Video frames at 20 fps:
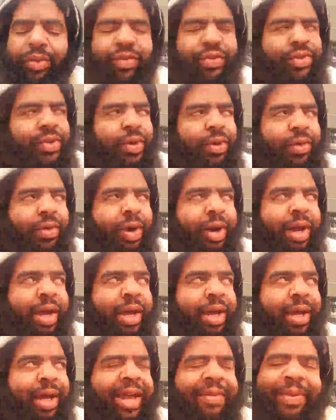so
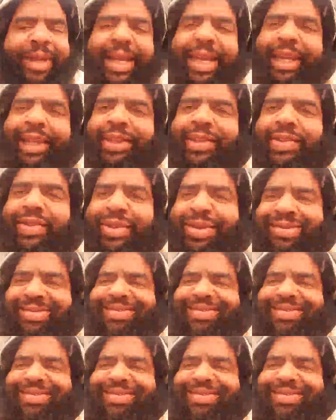I've been getting this.